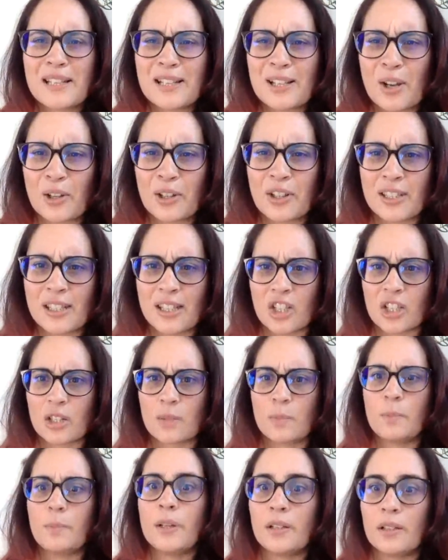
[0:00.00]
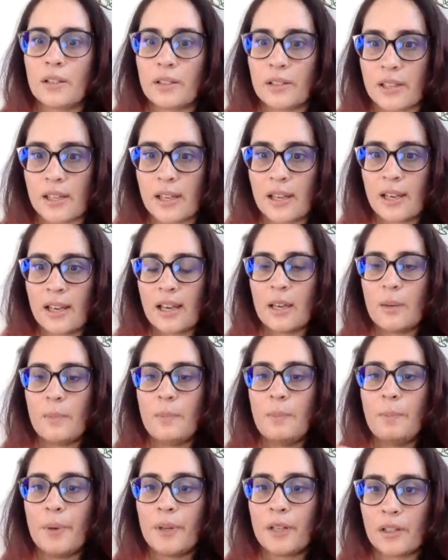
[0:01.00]
husband a lot because it just builds
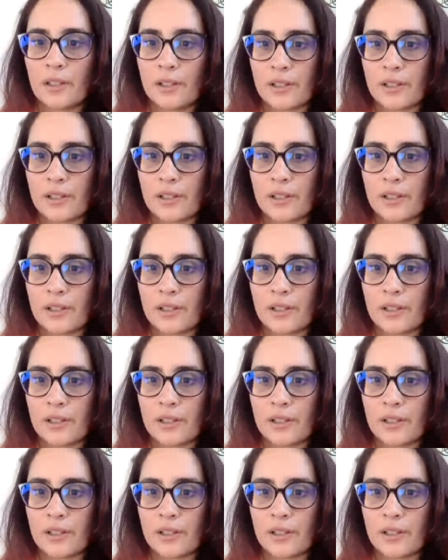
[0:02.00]
and